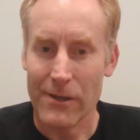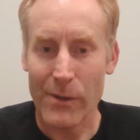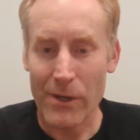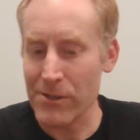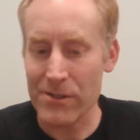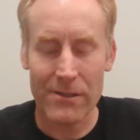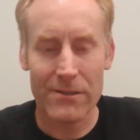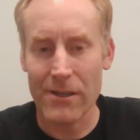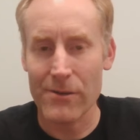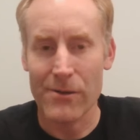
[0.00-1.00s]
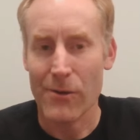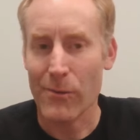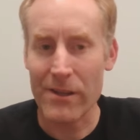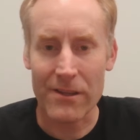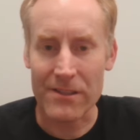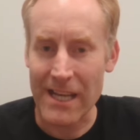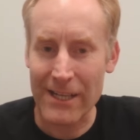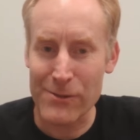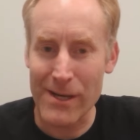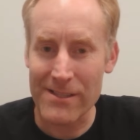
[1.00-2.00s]
We also don't know whether the
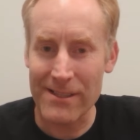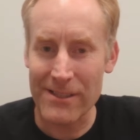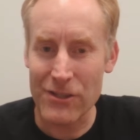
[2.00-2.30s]
tax rate's going